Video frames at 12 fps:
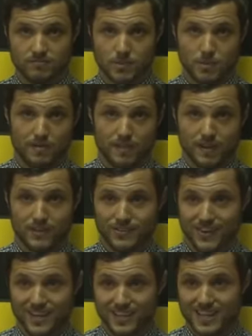do we fight
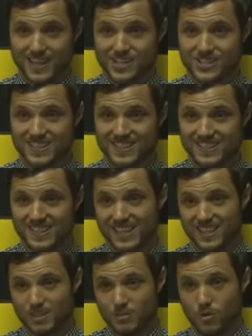relegation
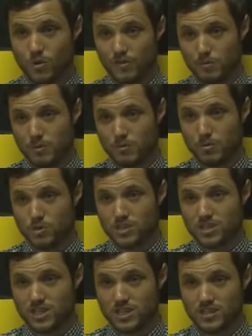or do we go for
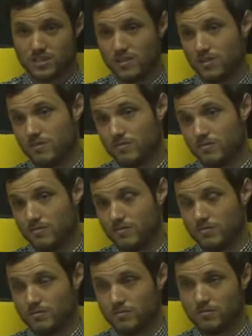promotion? And
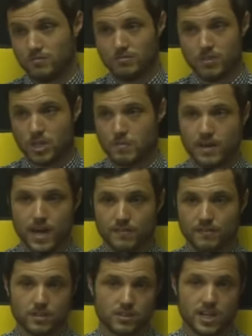we came in
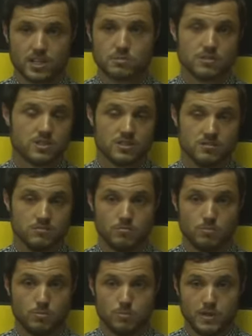after Christmas
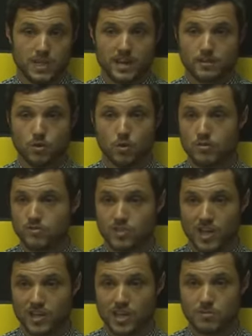and we kicked on
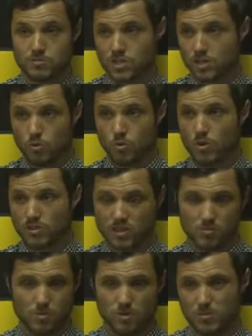10 games in a row. I
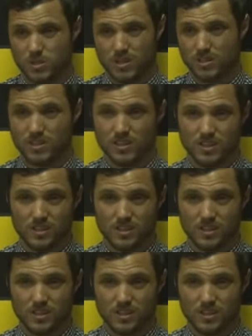think we get